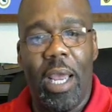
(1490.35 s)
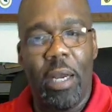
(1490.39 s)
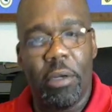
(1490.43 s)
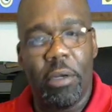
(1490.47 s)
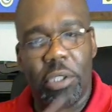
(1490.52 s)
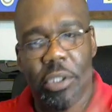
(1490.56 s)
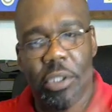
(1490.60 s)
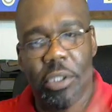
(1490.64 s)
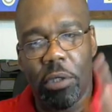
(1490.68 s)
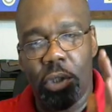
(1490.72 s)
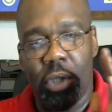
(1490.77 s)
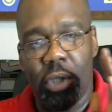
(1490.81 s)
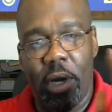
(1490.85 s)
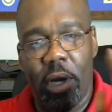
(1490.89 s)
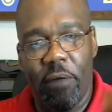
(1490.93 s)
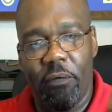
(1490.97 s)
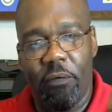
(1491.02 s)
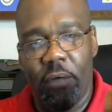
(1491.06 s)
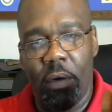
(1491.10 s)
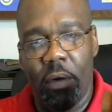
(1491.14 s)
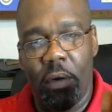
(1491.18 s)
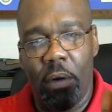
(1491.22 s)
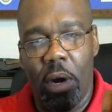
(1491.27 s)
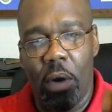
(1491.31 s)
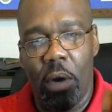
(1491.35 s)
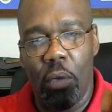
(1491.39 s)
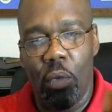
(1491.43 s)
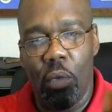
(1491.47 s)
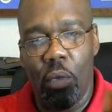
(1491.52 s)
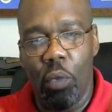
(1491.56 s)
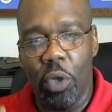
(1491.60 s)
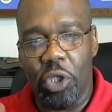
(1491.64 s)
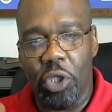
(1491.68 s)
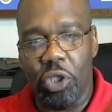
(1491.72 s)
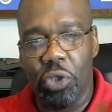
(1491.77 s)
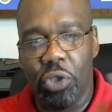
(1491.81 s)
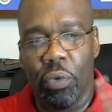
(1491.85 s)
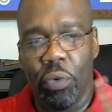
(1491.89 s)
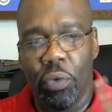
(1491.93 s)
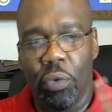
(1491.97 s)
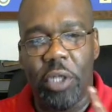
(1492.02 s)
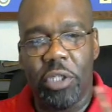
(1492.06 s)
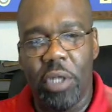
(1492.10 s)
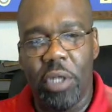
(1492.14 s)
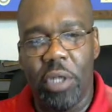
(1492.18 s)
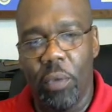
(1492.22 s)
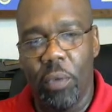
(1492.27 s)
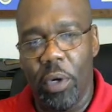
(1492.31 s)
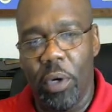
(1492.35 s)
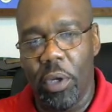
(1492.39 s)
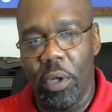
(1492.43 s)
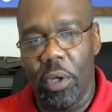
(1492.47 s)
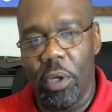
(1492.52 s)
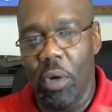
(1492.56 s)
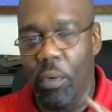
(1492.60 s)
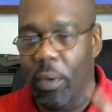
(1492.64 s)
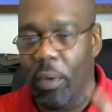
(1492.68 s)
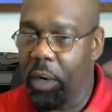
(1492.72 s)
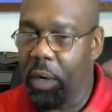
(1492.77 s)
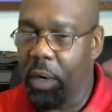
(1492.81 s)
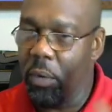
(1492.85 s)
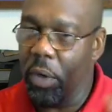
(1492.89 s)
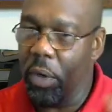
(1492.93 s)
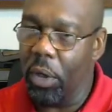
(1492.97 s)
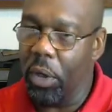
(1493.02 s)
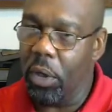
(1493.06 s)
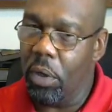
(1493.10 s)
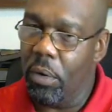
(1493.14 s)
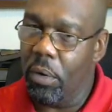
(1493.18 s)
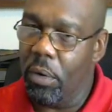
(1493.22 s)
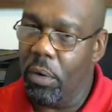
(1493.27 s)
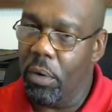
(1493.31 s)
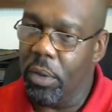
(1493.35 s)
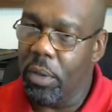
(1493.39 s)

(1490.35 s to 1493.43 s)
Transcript: and they're still trying to figure out which direction they want to go.